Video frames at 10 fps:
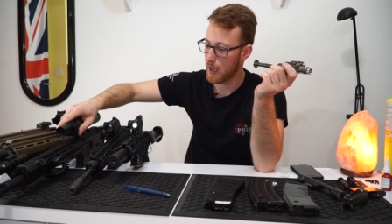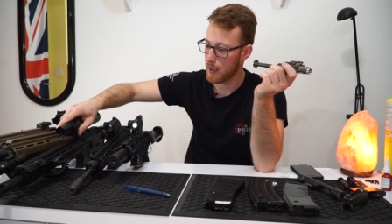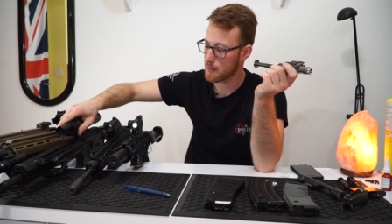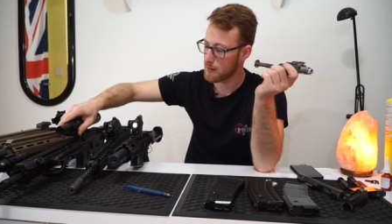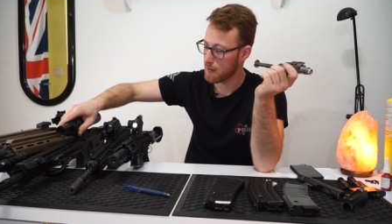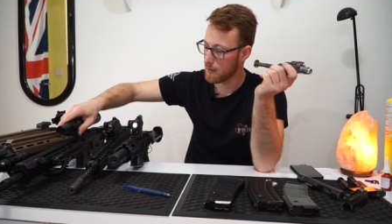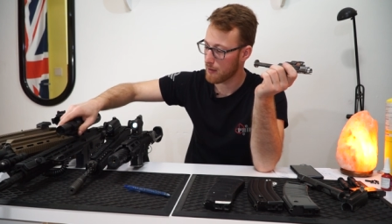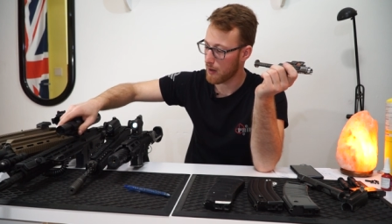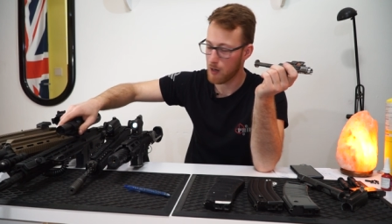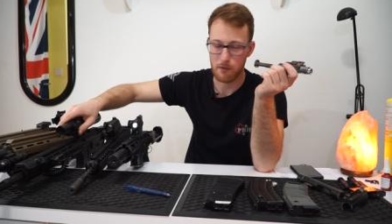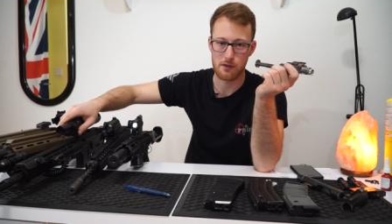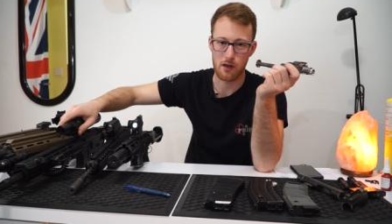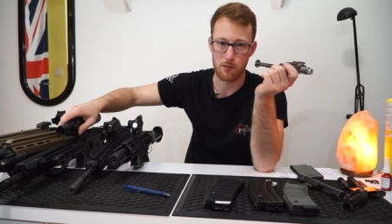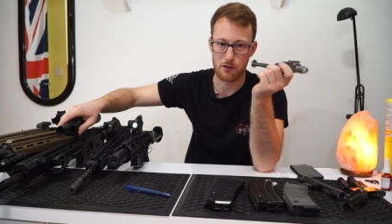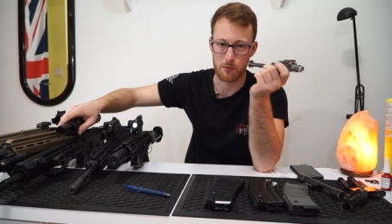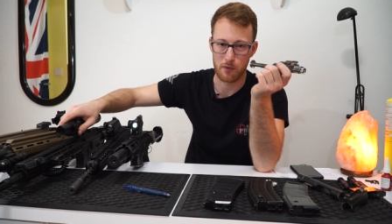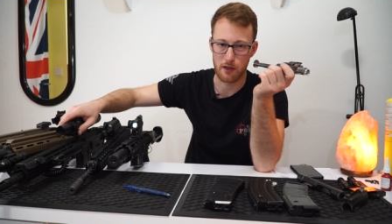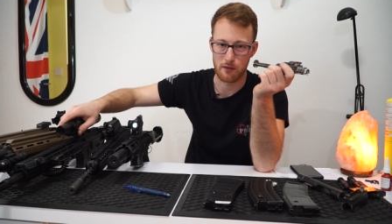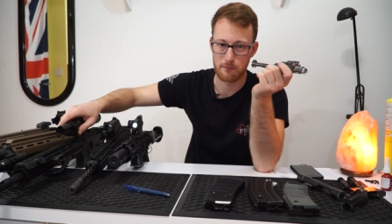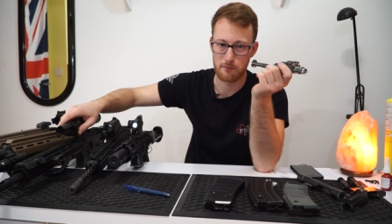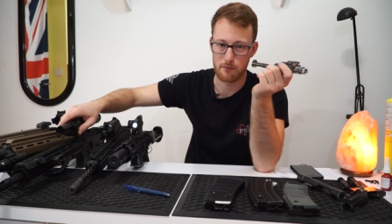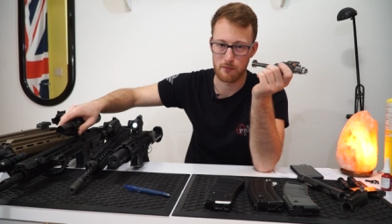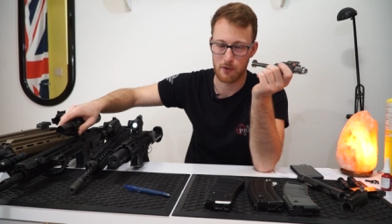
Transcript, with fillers: and I wasn't able to play.